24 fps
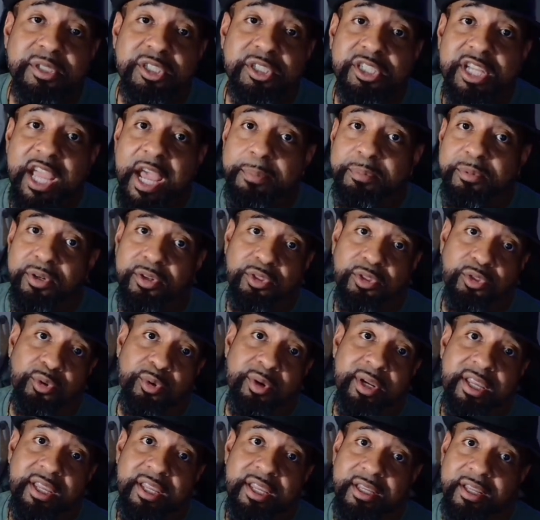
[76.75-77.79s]
chapter
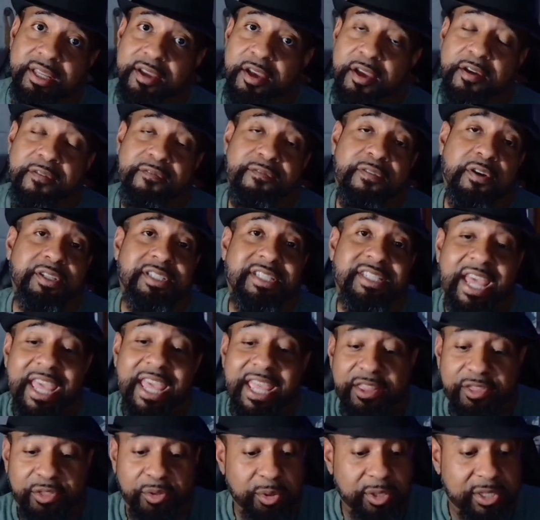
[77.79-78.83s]
3, verses
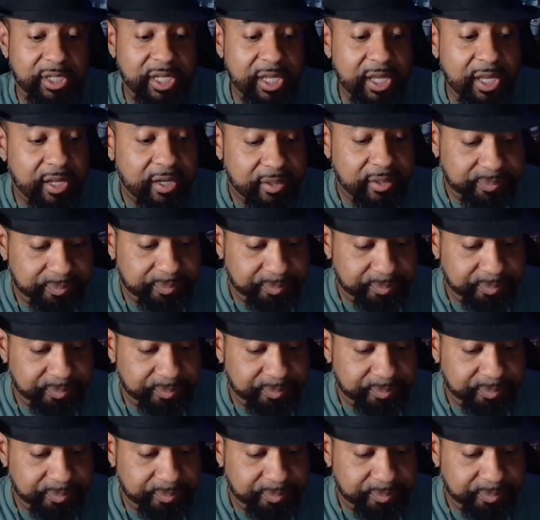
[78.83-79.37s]
8 through 10.